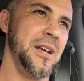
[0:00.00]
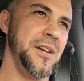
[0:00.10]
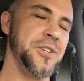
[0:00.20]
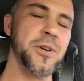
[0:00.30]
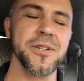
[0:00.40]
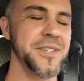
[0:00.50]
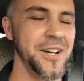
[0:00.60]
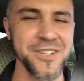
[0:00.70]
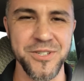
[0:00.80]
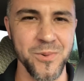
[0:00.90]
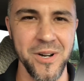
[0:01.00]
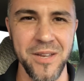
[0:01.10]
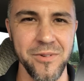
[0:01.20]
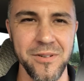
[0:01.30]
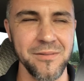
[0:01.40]
And the drill sergeants weren't
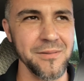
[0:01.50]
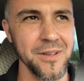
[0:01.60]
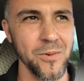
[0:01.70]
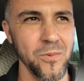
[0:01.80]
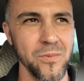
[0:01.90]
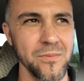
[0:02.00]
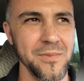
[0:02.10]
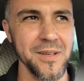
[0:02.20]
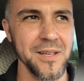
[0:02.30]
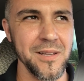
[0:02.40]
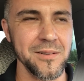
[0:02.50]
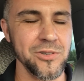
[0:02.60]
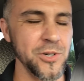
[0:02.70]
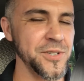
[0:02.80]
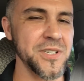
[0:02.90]
even
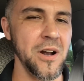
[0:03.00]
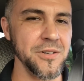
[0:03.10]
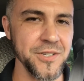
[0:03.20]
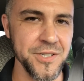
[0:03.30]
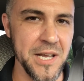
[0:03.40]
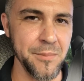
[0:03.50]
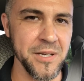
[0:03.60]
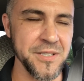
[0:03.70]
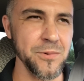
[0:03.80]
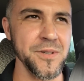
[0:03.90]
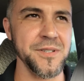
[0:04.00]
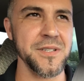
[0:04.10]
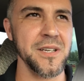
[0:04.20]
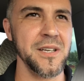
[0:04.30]
drill sergeants yet, because it was